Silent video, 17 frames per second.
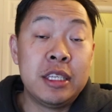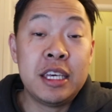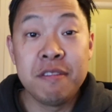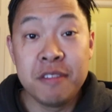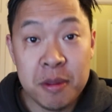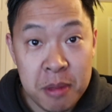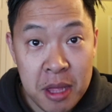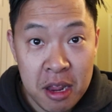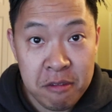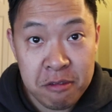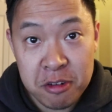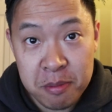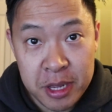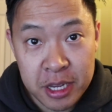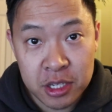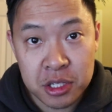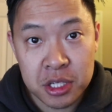give them that
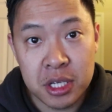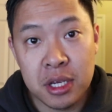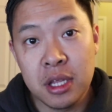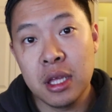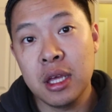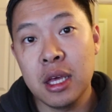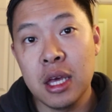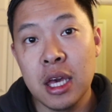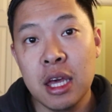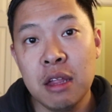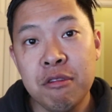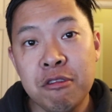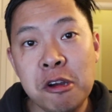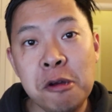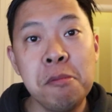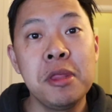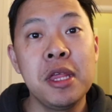information, and
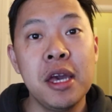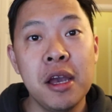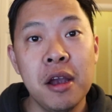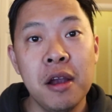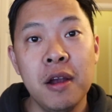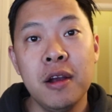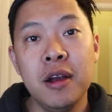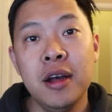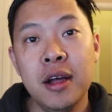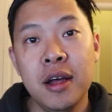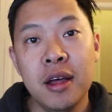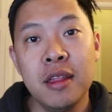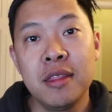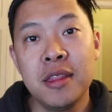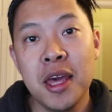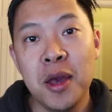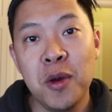from there,
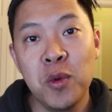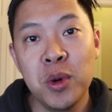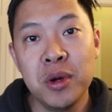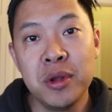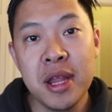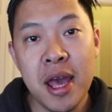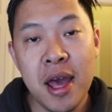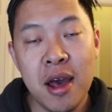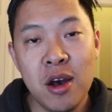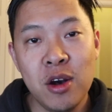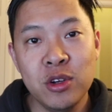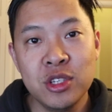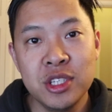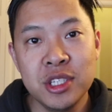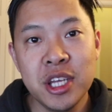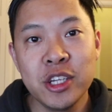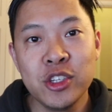they will now
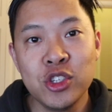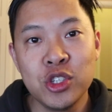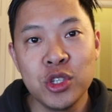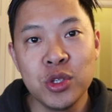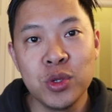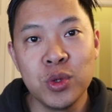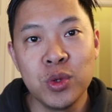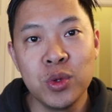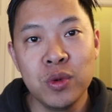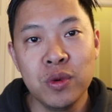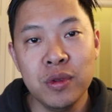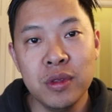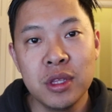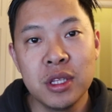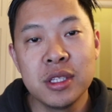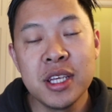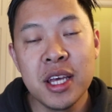send you
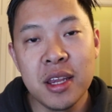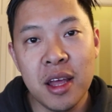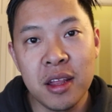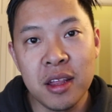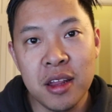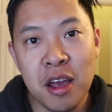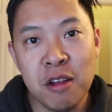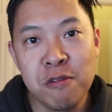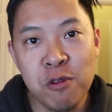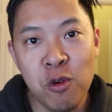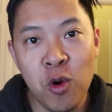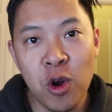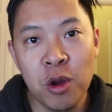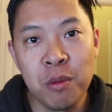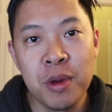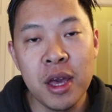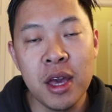the 1099
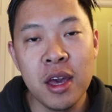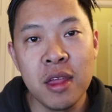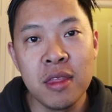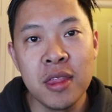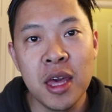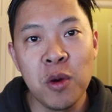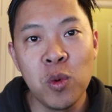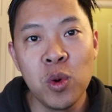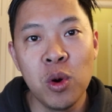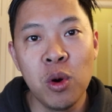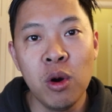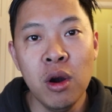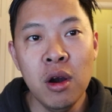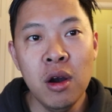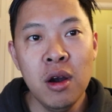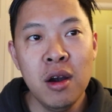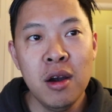form, and they
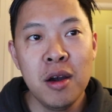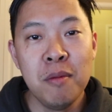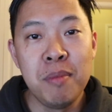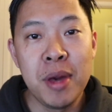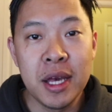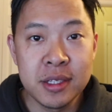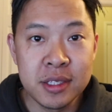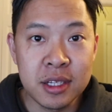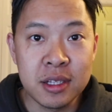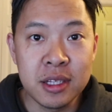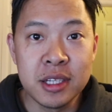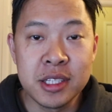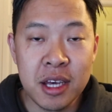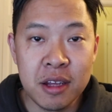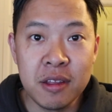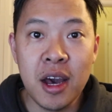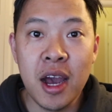will basically
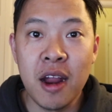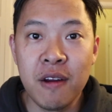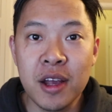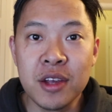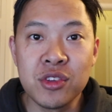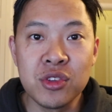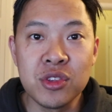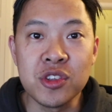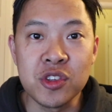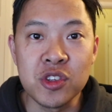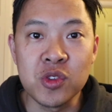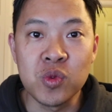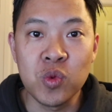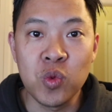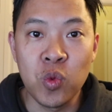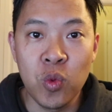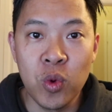tell the IRS this
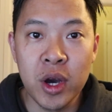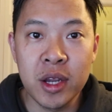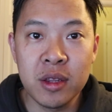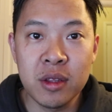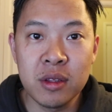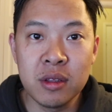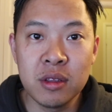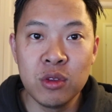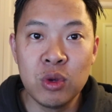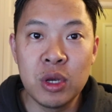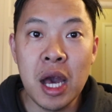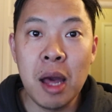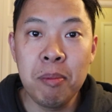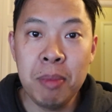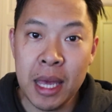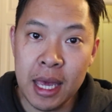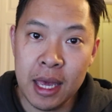is what you
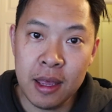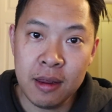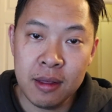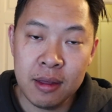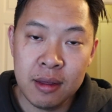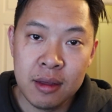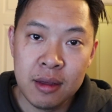got paid.